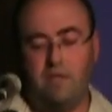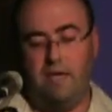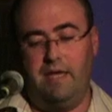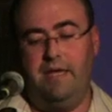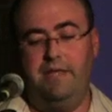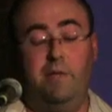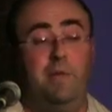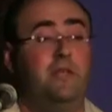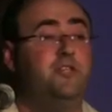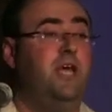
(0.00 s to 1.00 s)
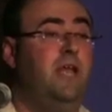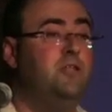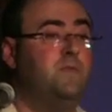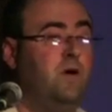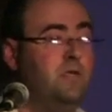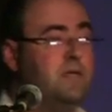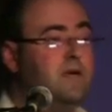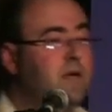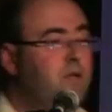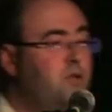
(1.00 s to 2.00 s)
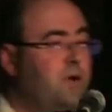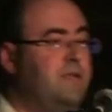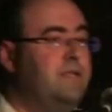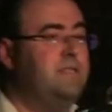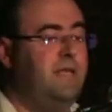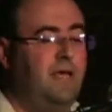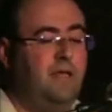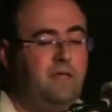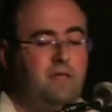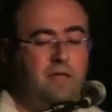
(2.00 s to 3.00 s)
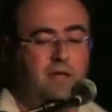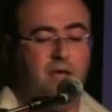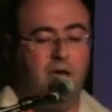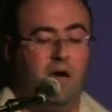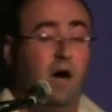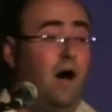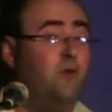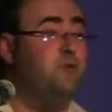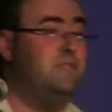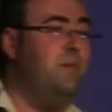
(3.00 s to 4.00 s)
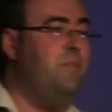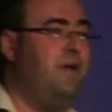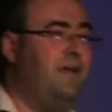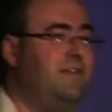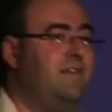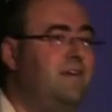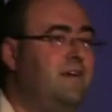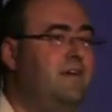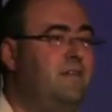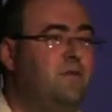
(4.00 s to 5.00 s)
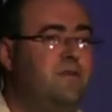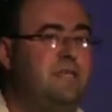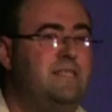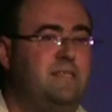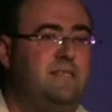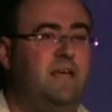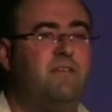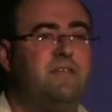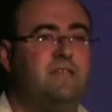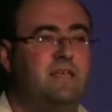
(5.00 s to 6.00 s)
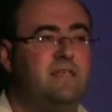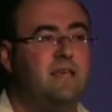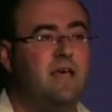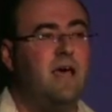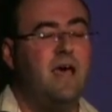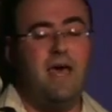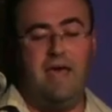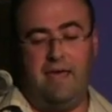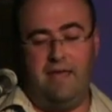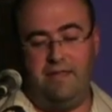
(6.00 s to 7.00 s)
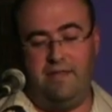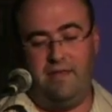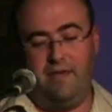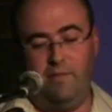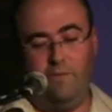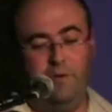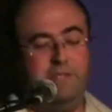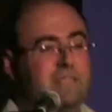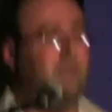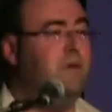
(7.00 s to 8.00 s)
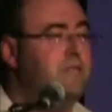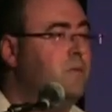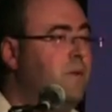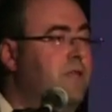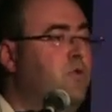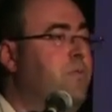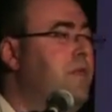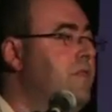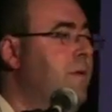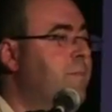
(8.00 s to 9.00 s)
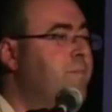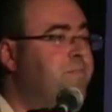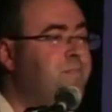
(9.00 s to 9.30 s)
The main challenge was to understand how to separate to the services and what is the best way to build them.